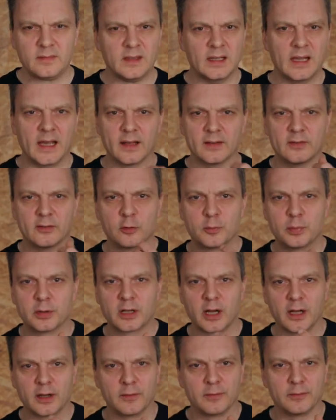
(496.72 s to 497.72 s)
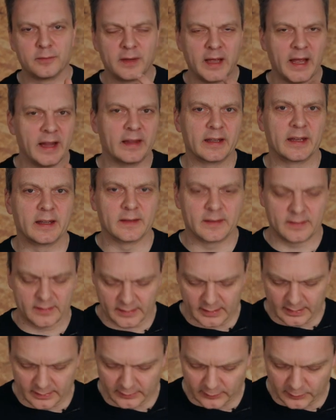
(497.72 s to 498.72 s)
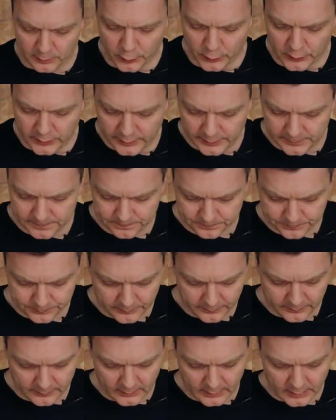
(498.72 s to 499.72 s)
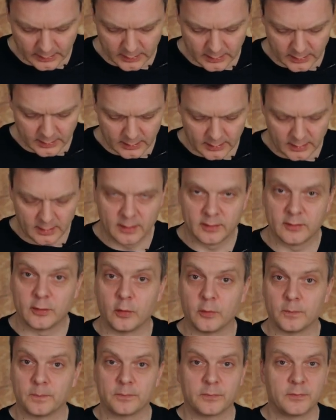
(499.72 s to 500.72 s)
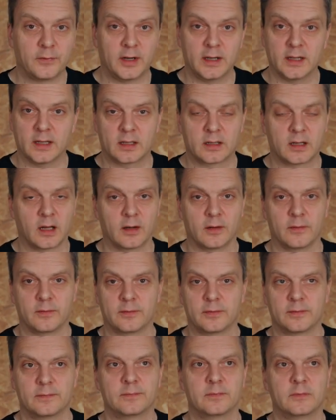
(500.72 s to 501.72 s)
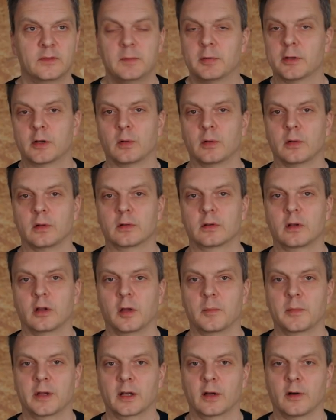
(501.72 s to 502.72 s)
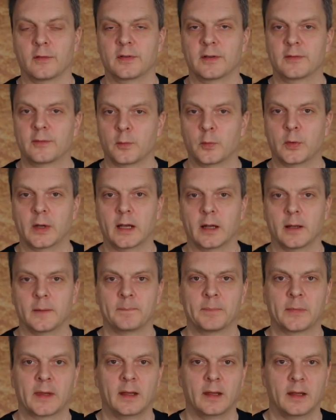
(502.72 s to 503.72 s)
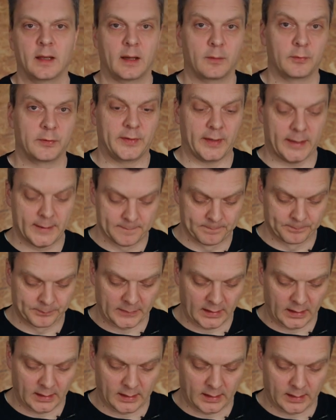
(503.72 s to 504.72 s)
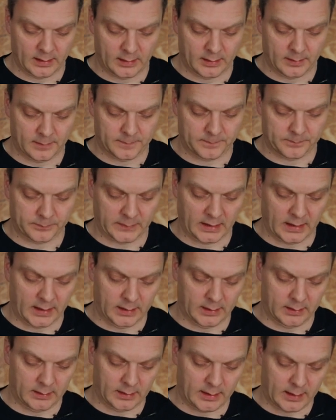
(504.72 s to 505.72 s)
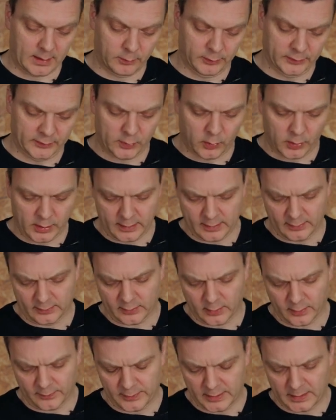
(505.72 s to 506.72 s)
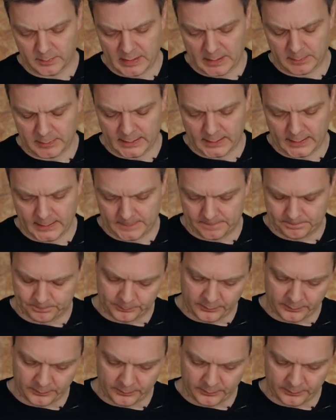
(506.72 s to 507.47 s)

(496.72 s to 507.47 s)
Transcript: Yeah, super kind of elegant and smooth. So very kind of typical Colombian coffee from Huila, I would say. And I was scoring this coffee maybe,